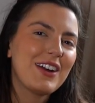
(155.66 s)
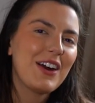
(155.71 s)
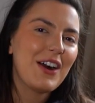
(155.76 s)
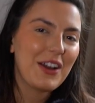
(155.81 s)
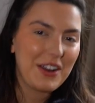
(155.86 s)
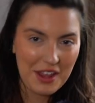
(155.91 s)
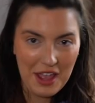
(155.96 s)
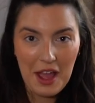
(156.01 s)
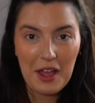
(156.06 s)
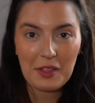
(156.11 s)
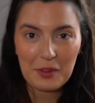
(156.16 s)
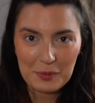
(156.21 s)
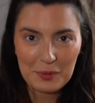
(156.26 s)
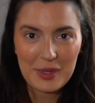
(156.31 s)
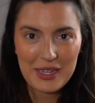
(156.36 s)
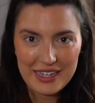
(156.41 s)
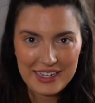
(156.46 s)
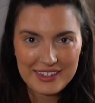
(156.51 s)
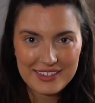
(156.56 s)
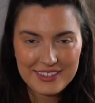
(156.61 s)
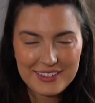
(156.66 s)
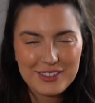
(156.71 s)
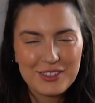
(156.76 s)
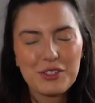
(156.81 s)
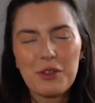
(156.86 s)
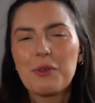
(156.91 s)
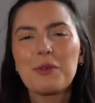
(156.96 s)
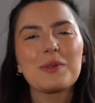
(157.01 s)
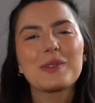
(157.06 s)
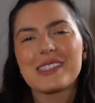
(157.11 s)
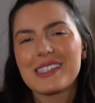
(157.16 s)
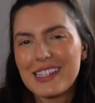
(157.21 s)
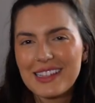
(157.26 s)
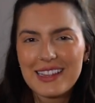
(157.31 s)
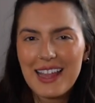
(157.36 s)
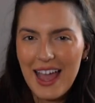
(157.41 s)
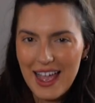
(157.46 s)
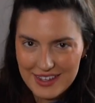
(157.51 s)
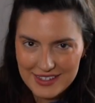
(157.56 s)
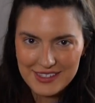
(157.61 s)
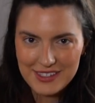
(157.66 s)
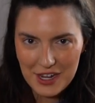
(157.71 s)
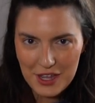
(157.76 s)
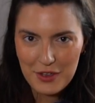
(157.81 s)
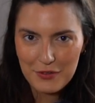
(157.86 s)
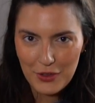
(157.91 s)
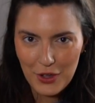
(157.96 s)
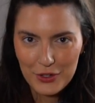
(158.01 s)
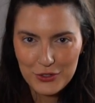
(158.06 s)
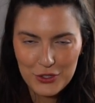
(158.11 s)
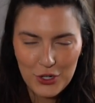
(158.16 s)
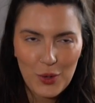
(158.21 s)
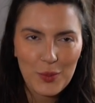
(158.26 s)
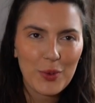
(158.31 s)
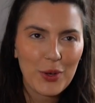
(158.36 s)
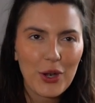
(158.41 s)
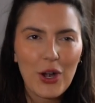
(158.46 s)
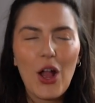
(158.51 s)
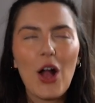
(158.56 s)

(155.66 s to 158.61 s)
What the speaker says: on Halloween, so it was the last day of October.